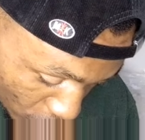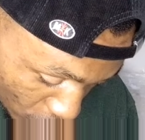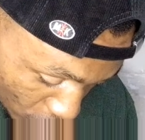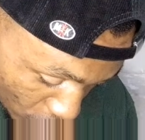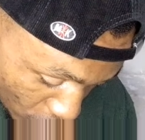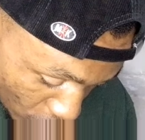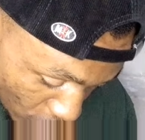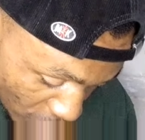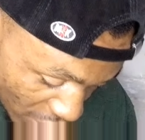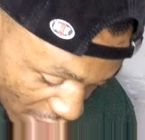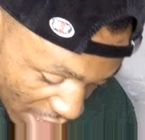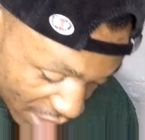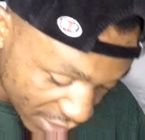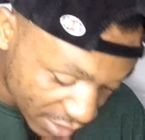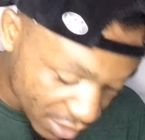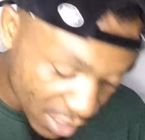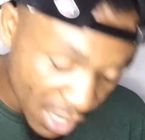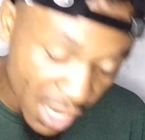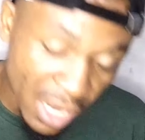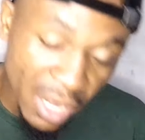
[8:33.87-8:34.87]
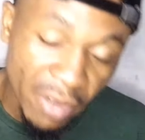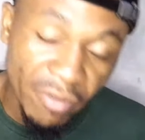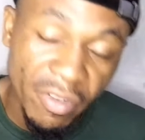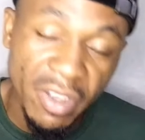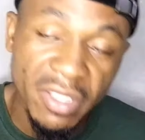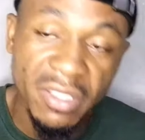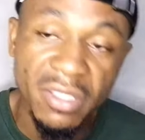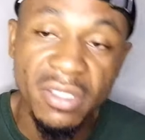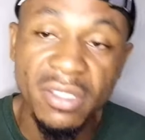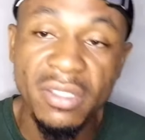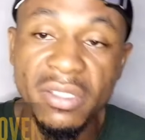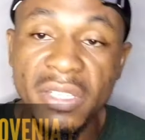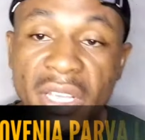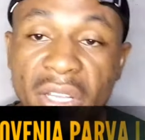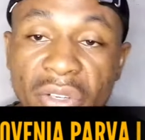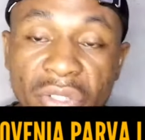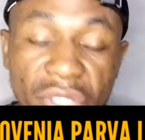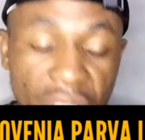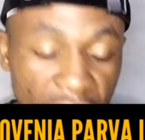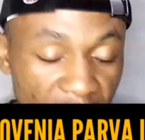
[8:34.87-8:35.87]
Rogaška versus
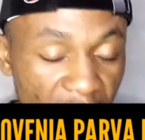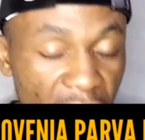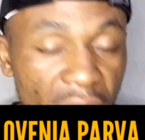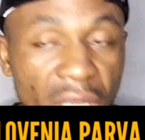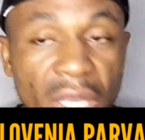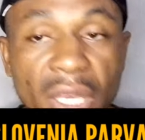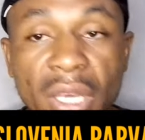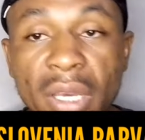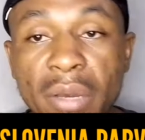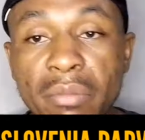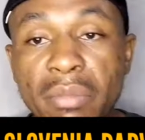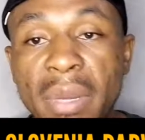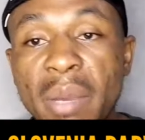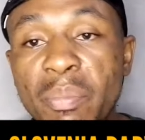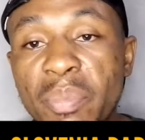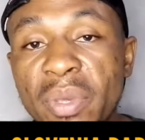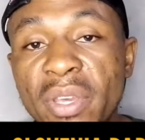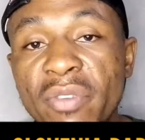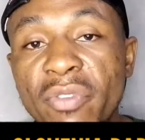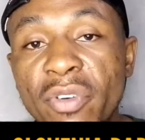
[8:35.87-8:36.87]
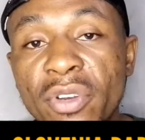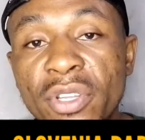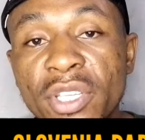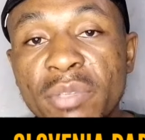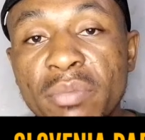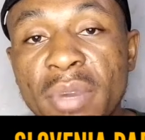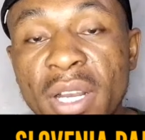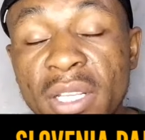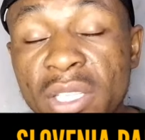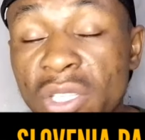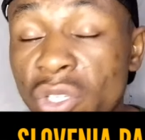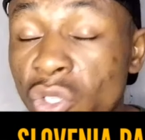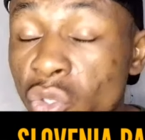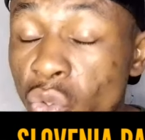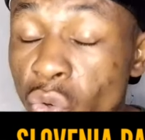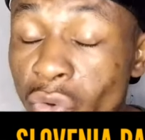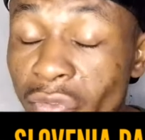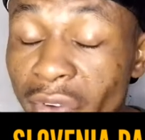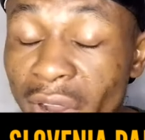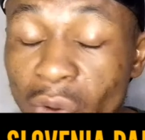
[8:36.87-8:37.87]
Celje. My pick for this match
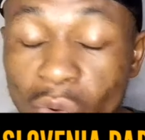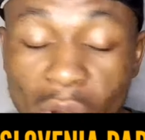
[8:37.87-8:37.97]
is over